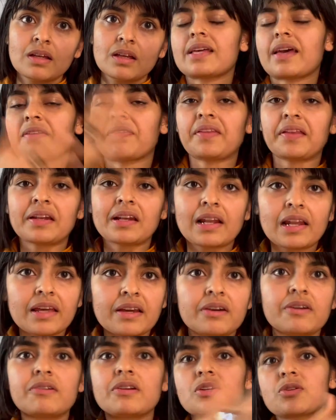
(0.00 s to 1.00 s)
and then
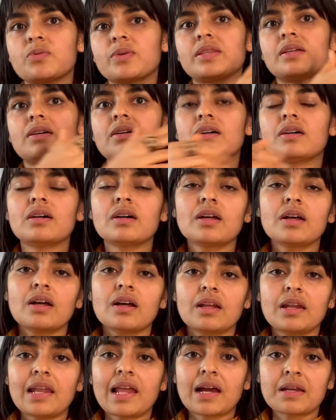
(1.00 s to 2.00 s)
layer it with a
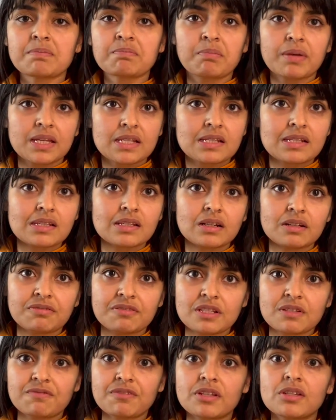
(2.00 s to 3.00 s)
lime-based
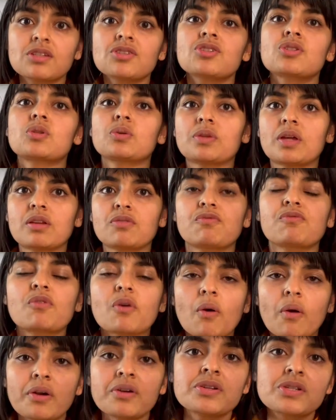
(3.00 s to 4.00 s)
surface finish so that, of
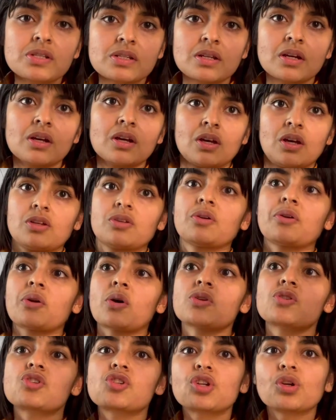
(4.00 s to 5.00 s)
course, you're
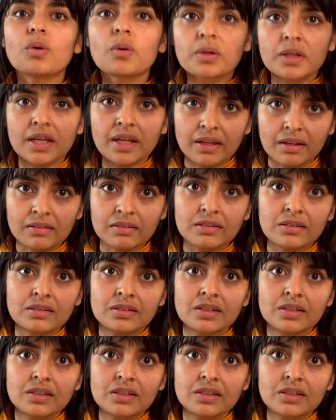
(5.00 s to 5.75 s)
not choking